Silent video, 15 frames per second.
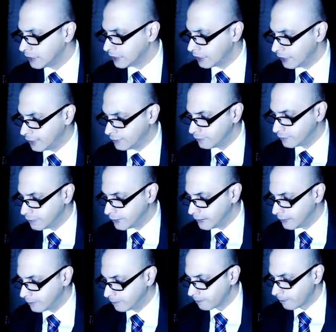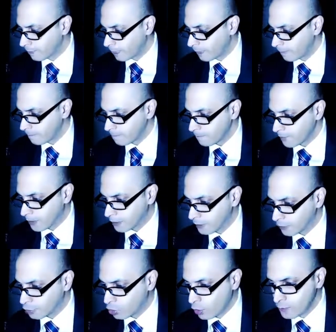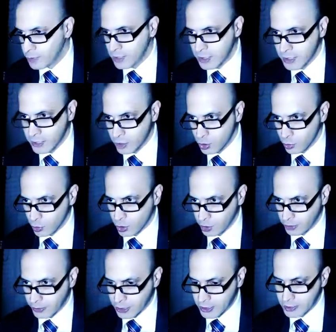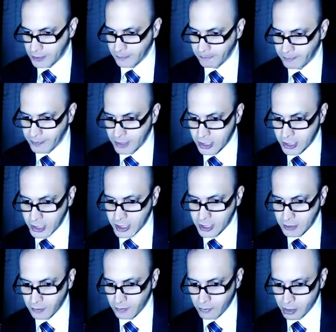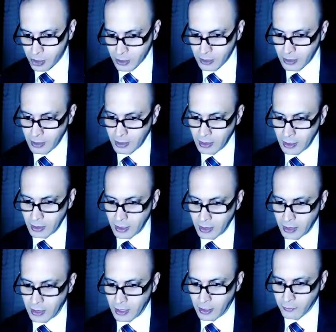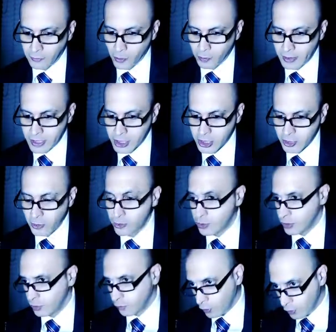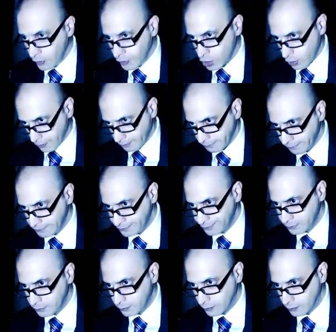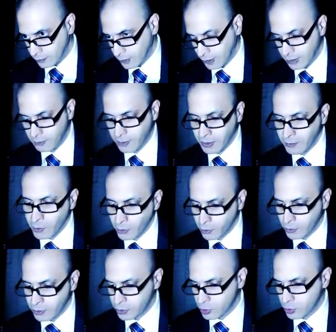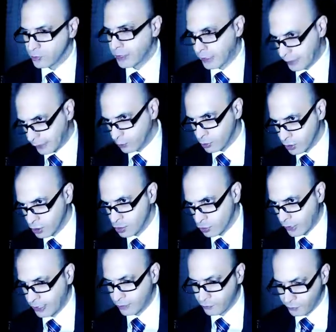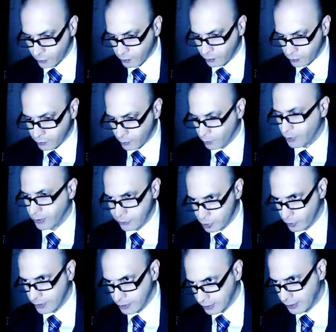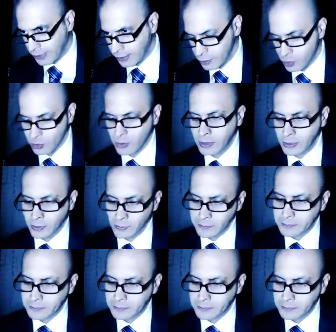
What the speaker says: in the communist and socialist systems from his country of origin. Okay, but I'm not going to do that. That would detract from what I'm trying to get to here.